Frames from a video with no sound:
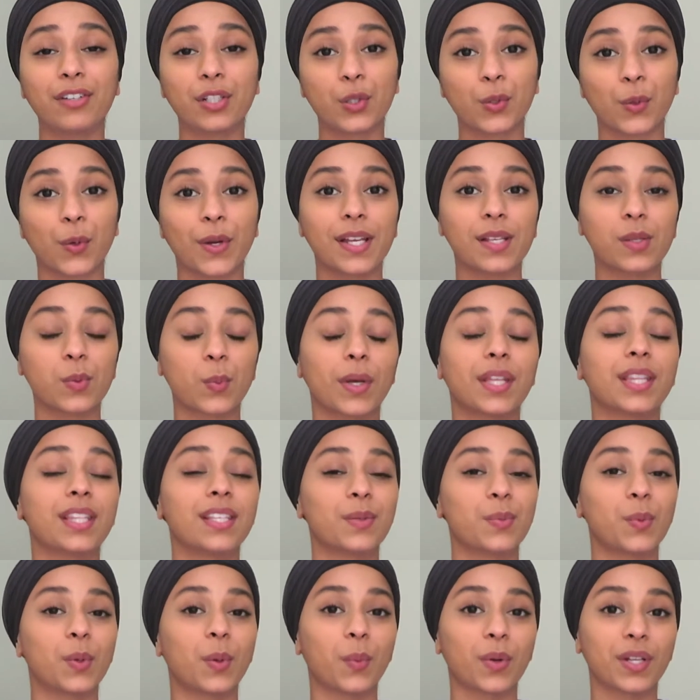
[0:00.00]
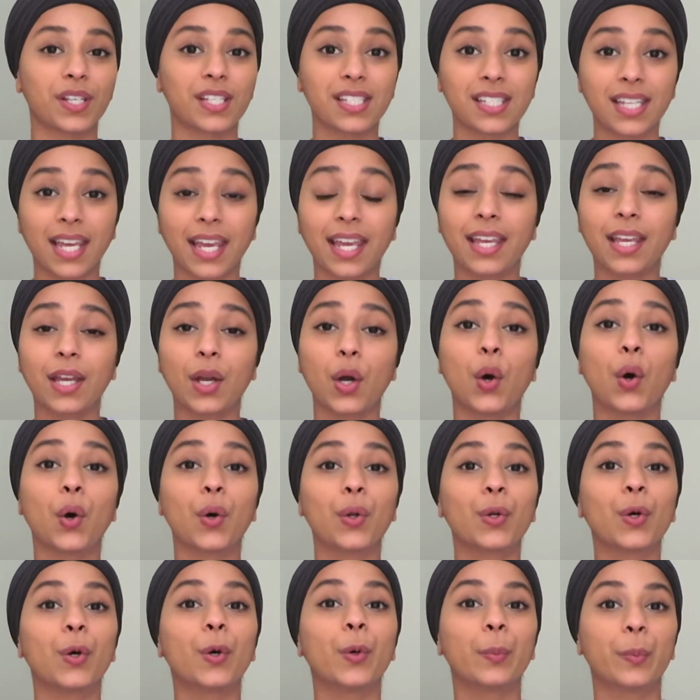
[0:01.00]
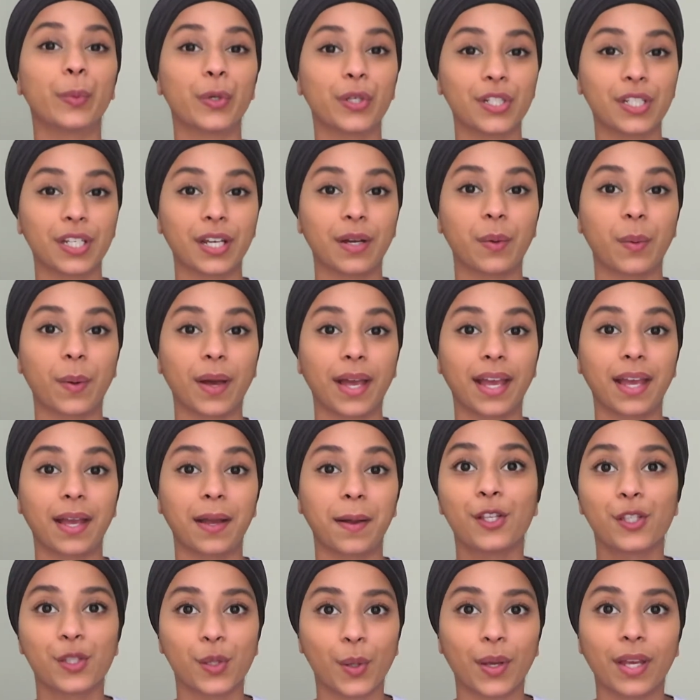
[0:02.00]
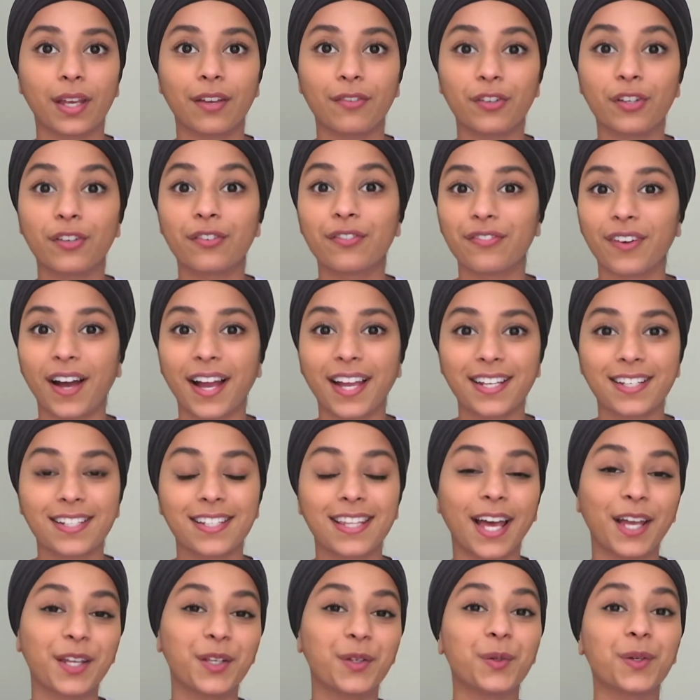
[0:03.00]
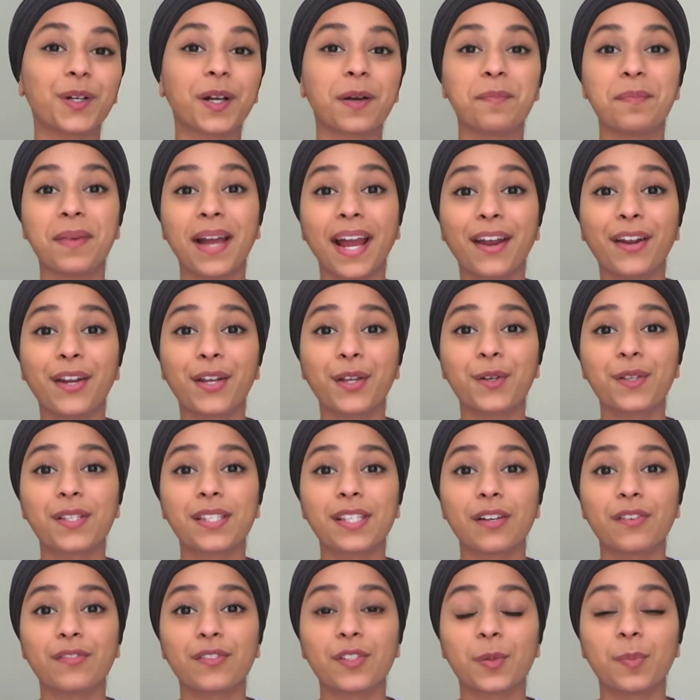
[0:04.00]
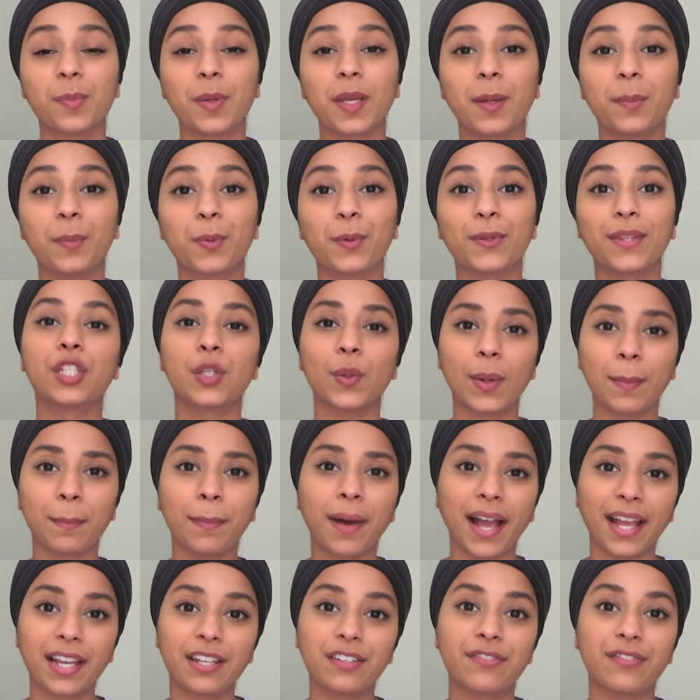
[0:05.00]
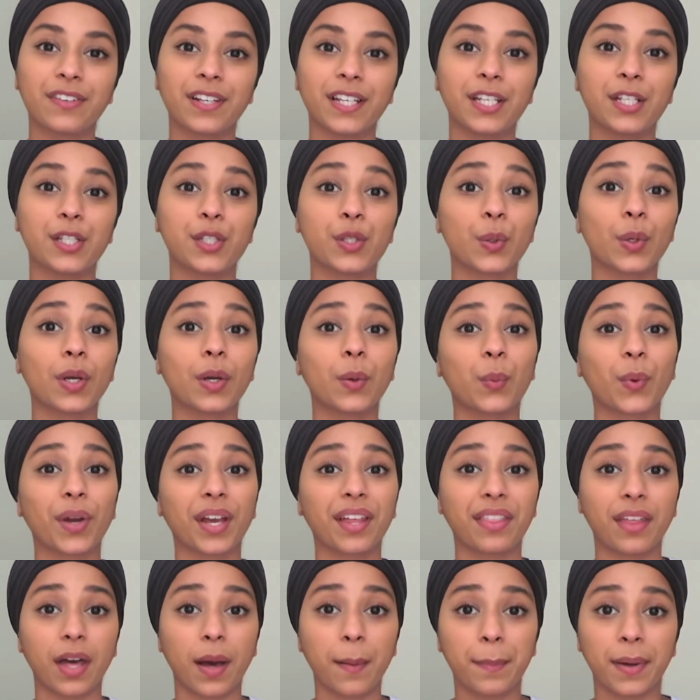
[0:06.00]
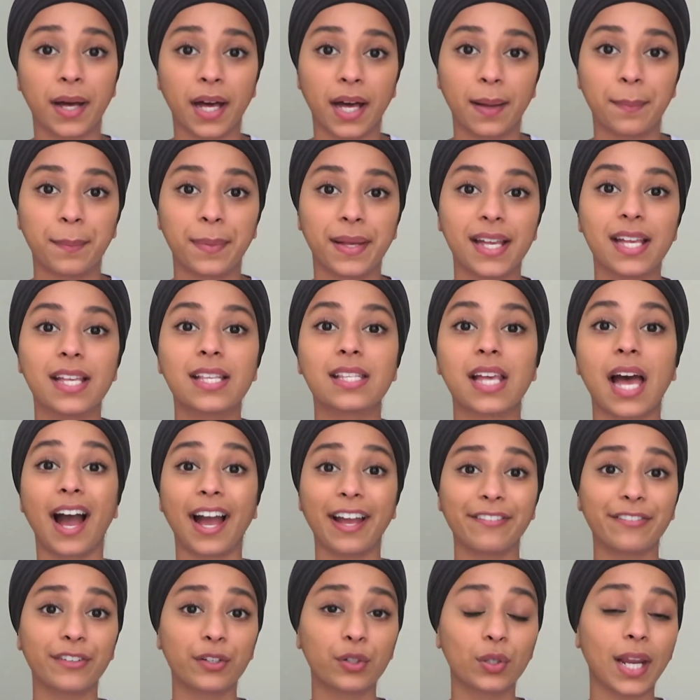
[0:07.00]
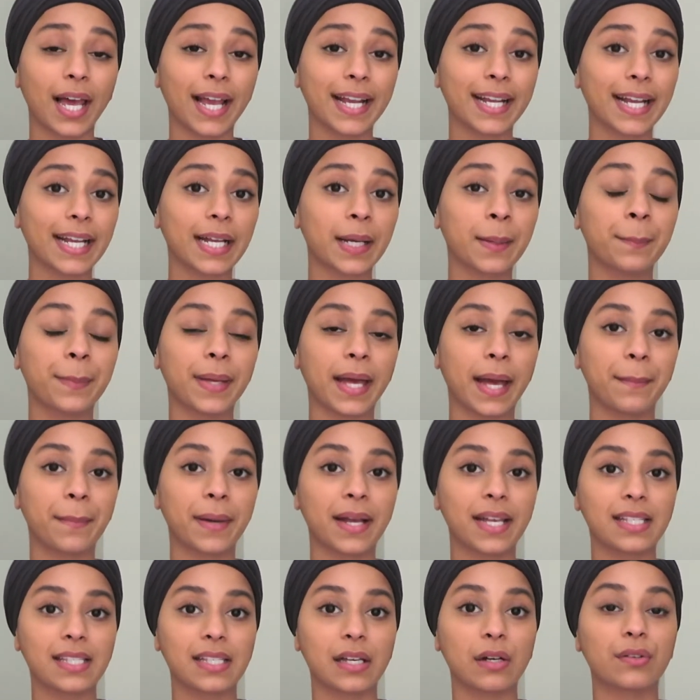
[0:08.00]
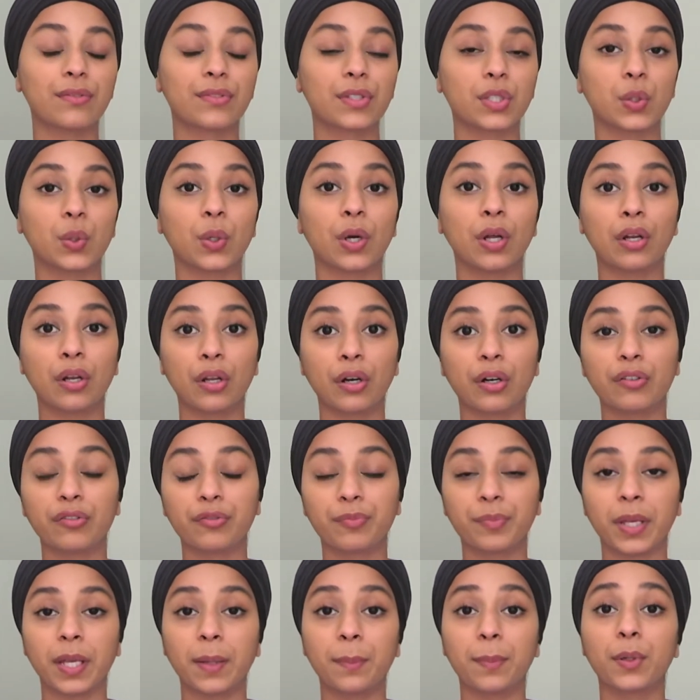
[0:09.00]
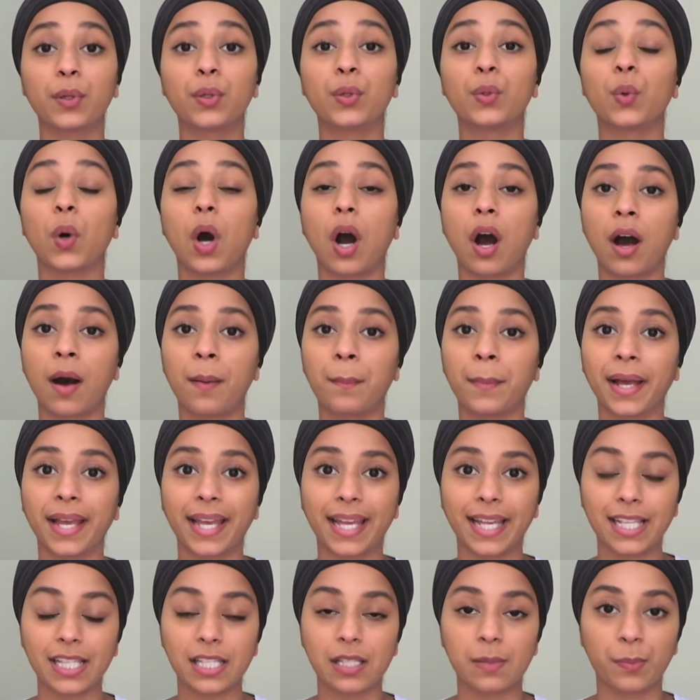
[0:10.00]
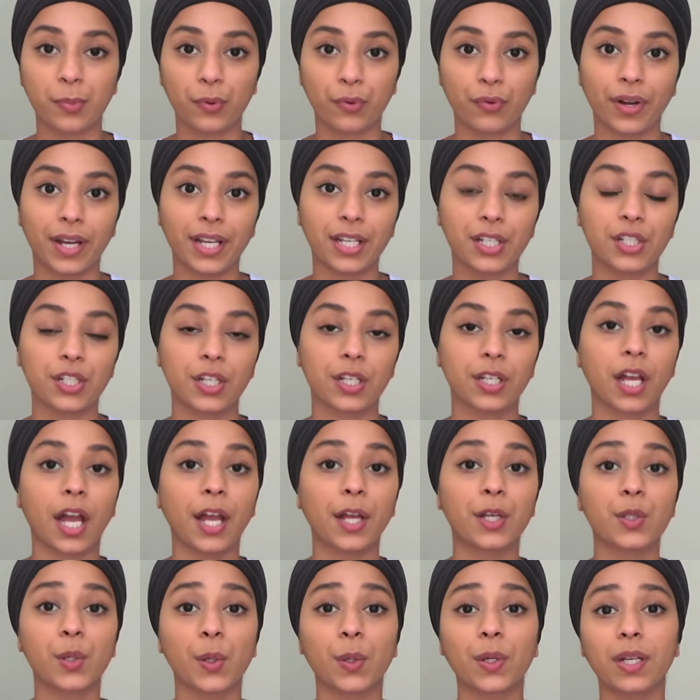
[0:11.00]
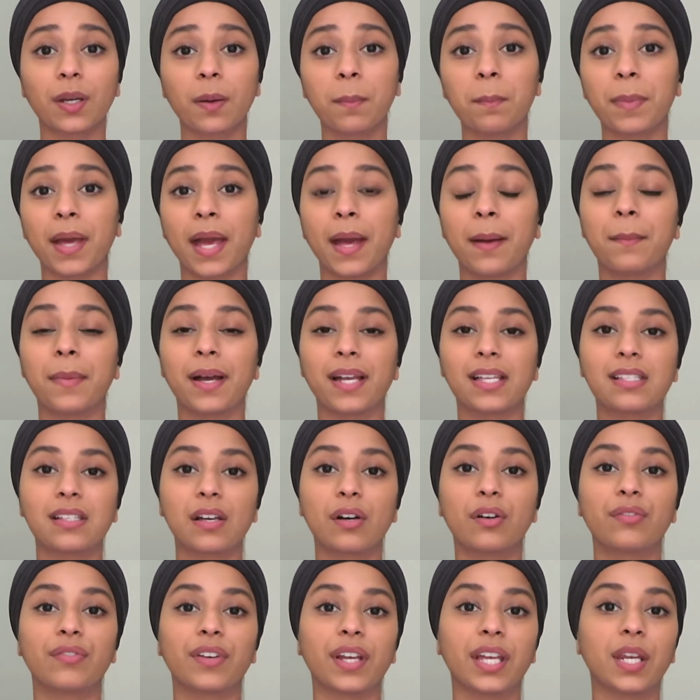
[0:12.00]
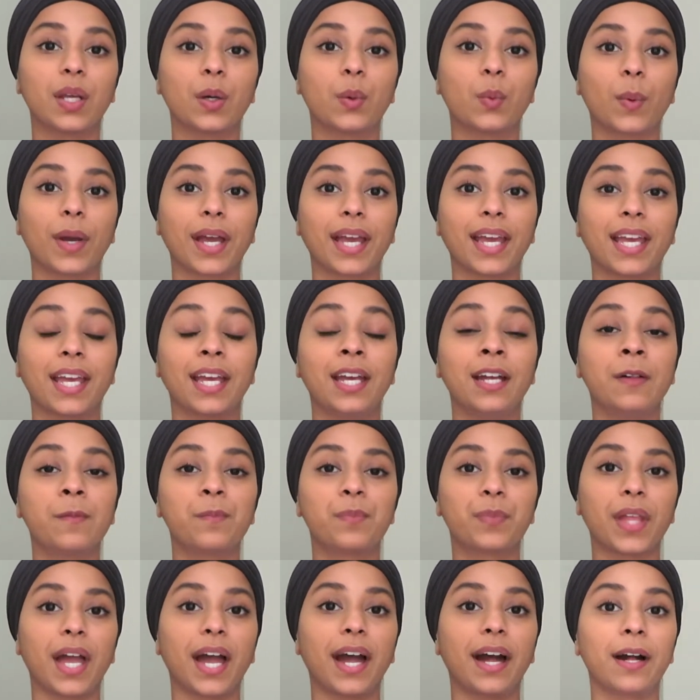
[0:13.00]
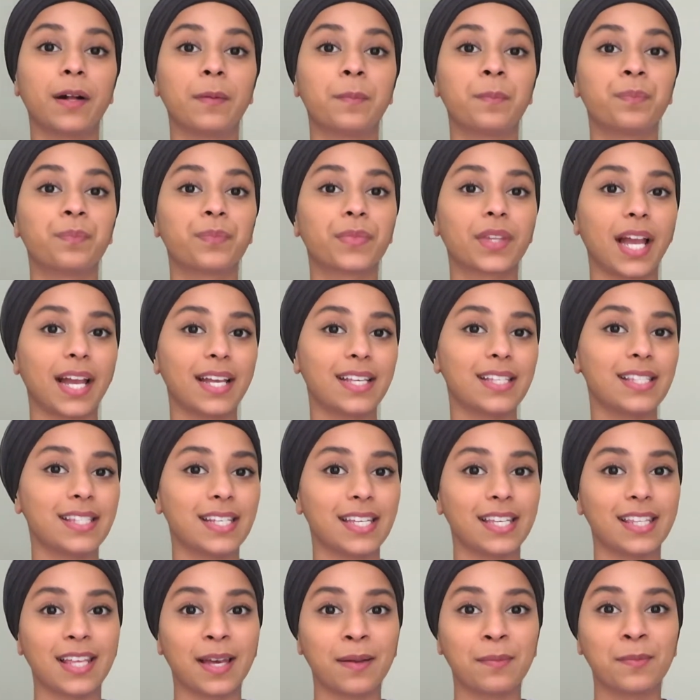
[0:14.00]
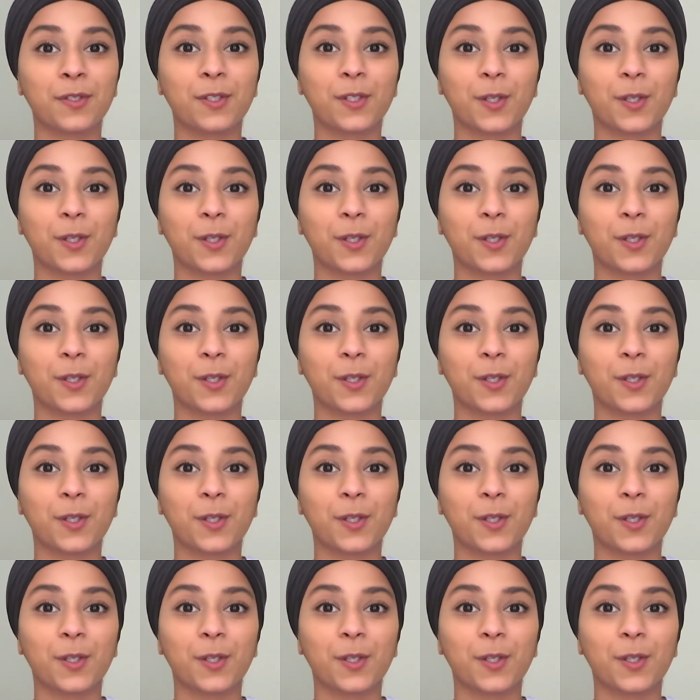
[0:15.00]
a choice whether we want to take it on or push it away. So if you find that you're comparing yourself to people, do it mindfully, do it with a purpose. I feel like I compare myself to a lot of people who are my inspiration. I don't compare myself in a way that I see them